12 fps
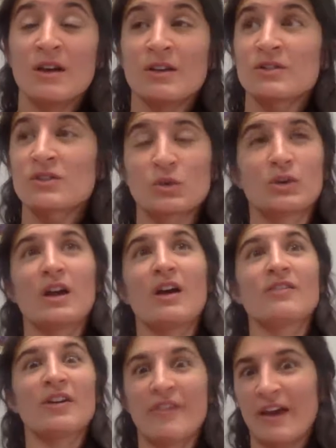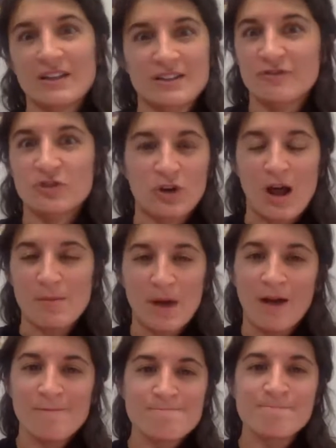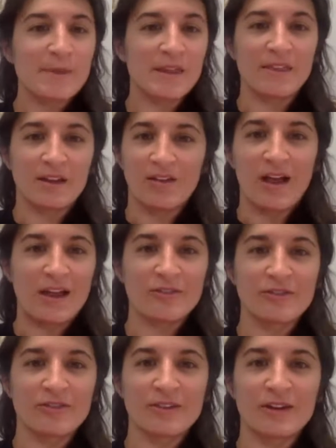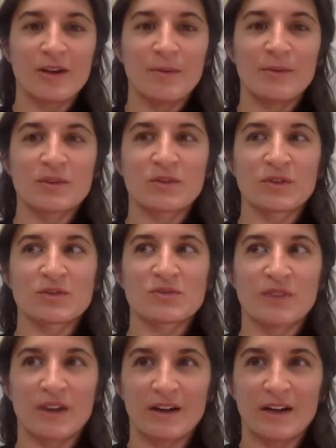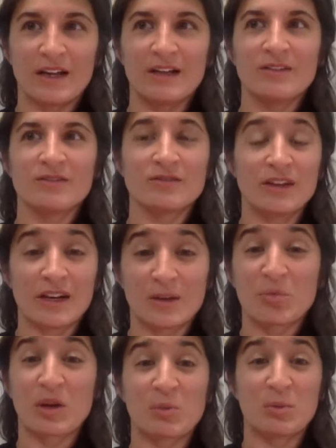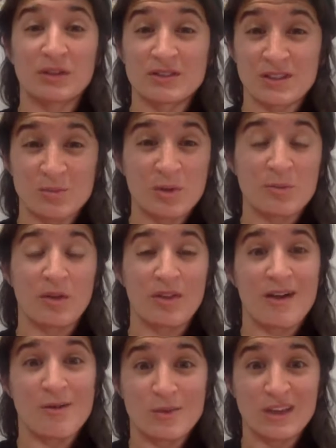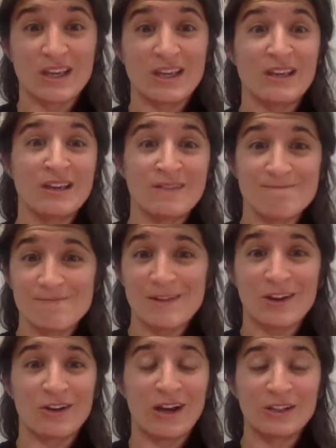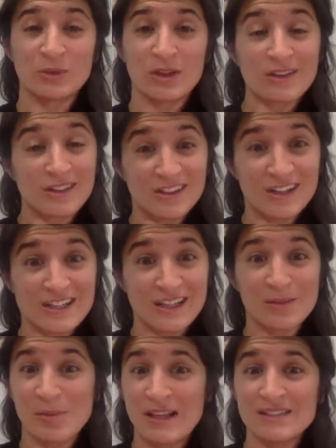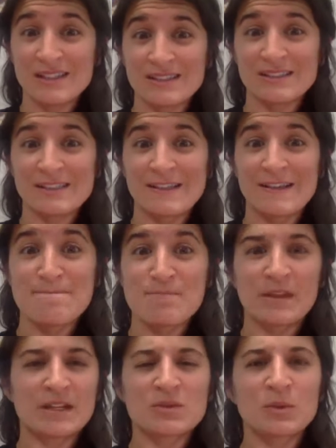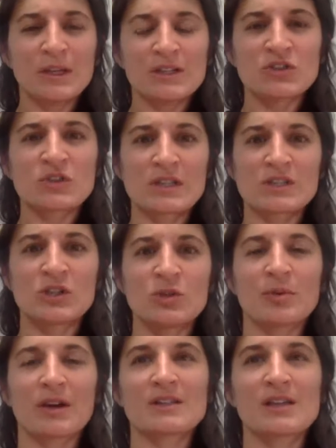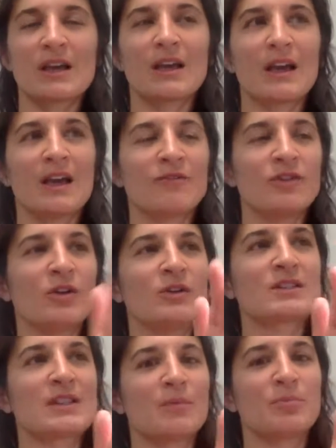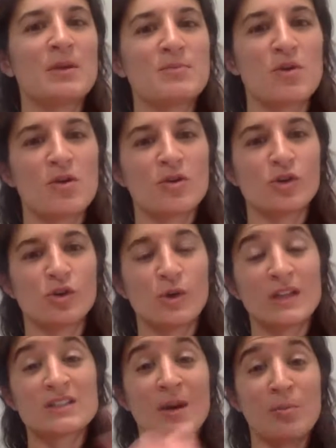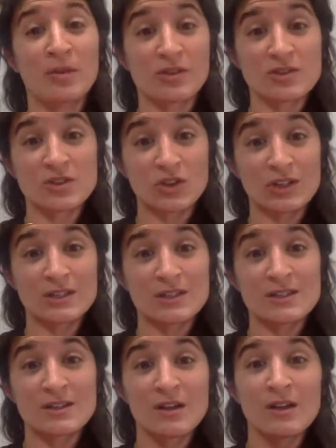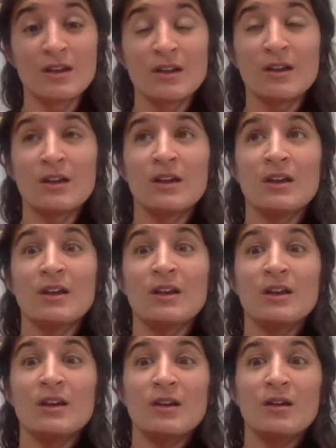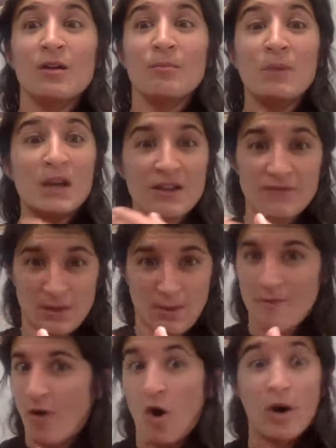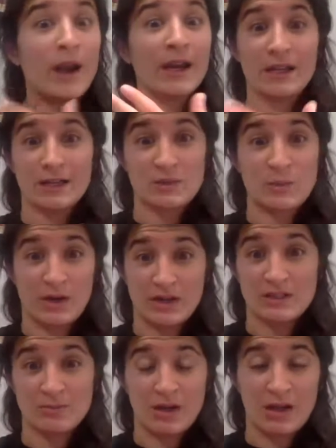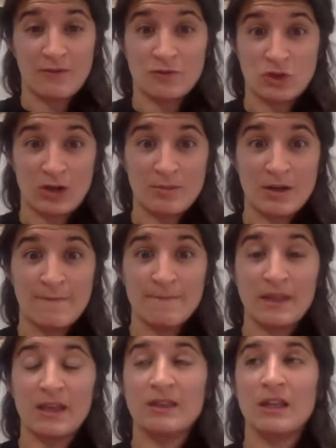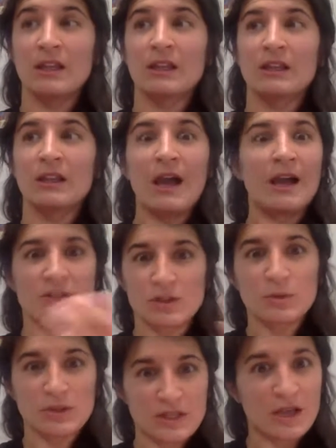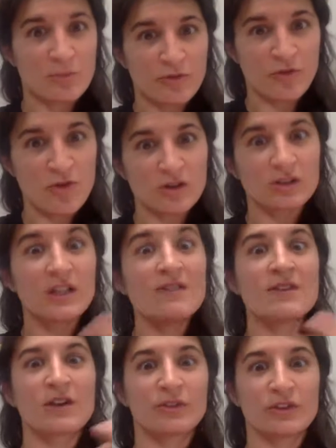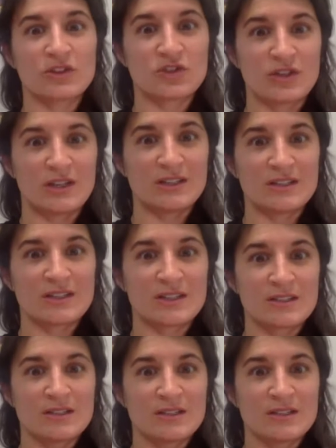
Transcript: sort of effects of trauma in their life. This feels very, very applicable to the people that we interact with on a daily basis. And it's really interesting too, because I have noticed that people who end up on the streets, many of them have already experienced some kind of trauma. And then, as you were saying before, living on the streets